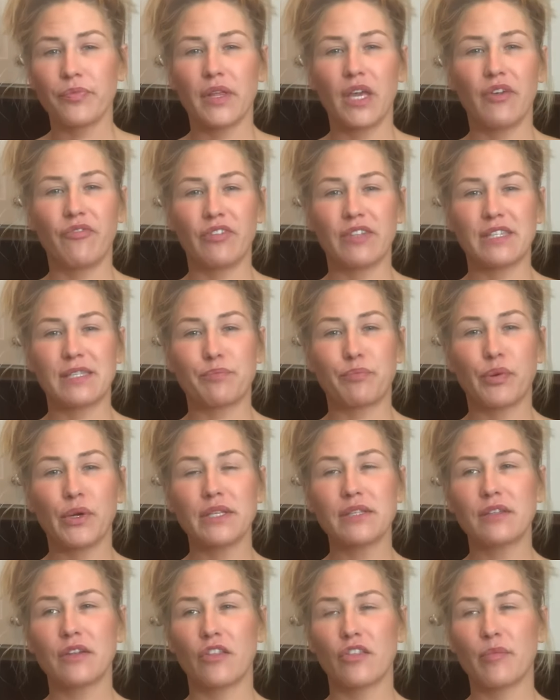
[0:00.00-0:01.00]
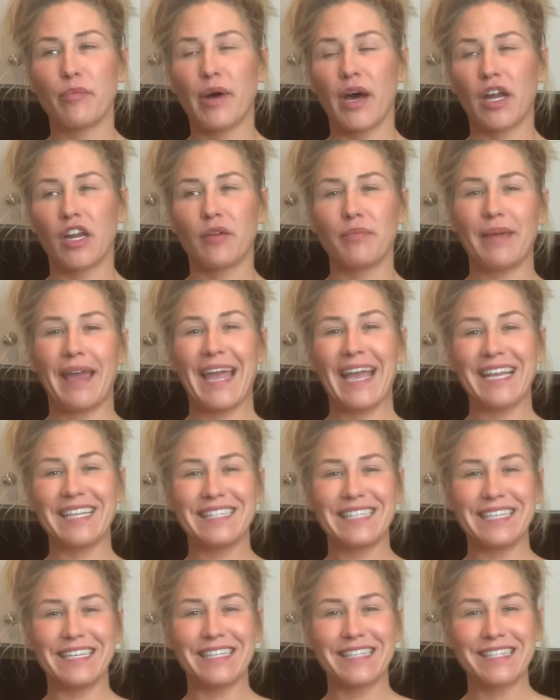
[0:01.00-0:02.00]
If it's printed on the bottom
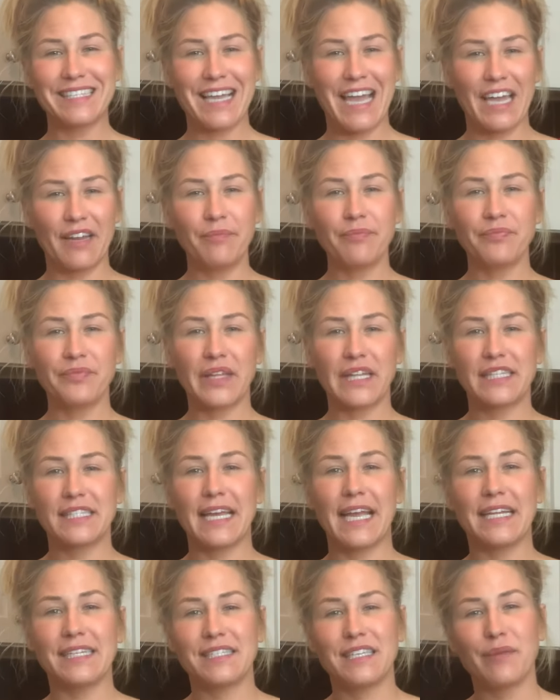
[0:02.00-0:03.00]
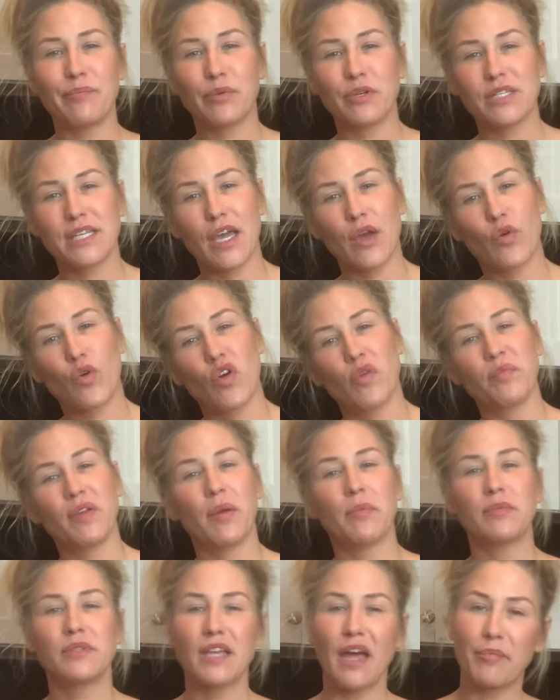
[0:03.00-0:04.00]
1810, that's 18%
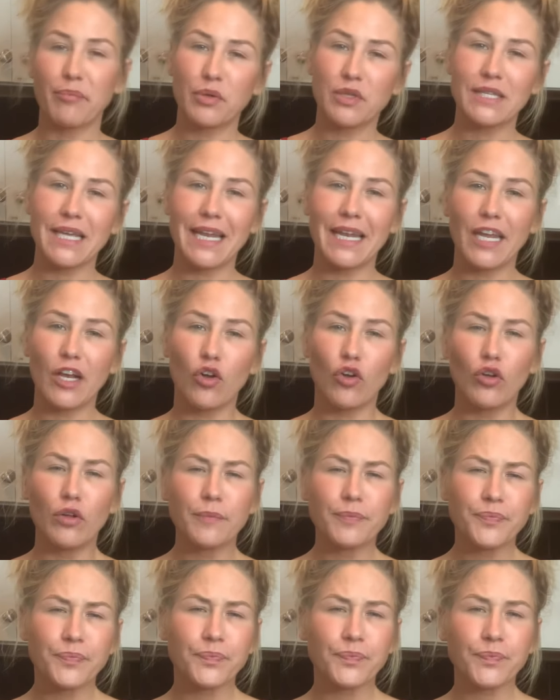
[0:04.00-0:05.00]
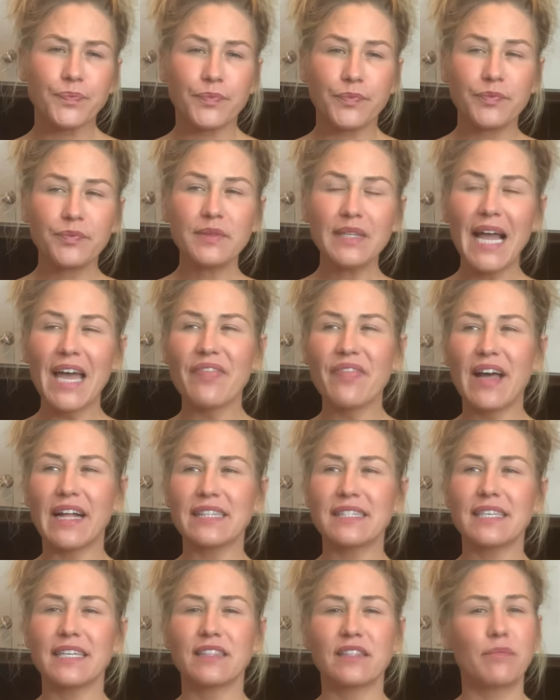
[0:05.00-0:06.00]
chromium, 10% nickel. And
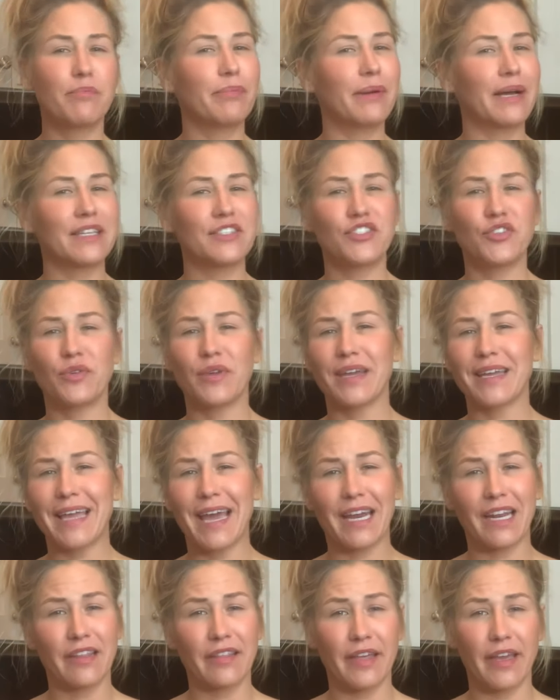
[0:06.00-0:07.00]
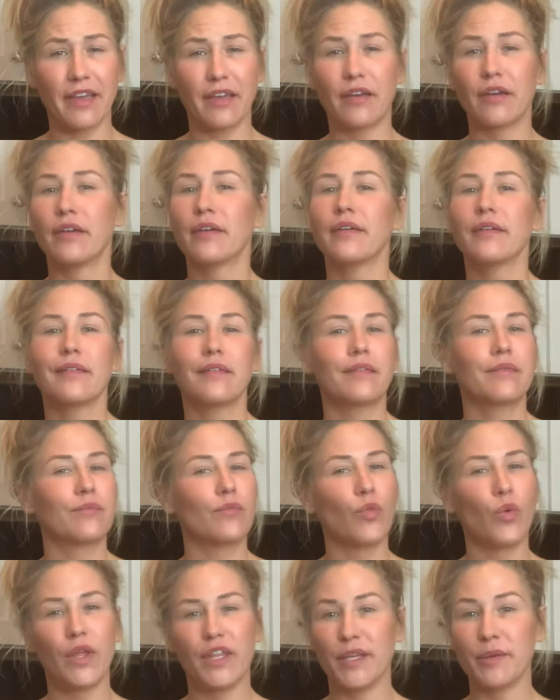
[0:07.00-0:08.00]
that's like the best you can get at like
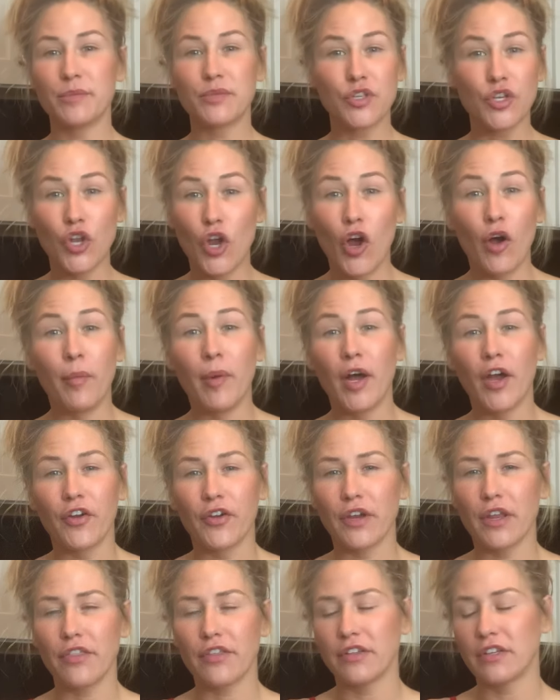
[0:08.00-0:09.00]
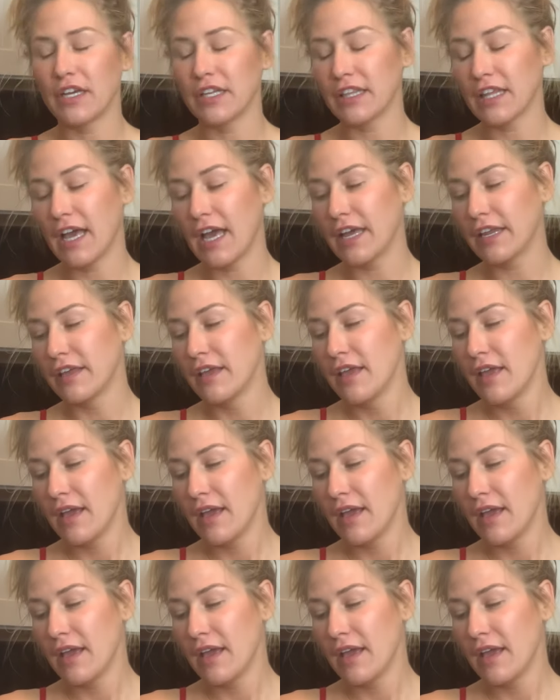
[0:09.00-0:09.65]
Williams Sonoma or anything like that.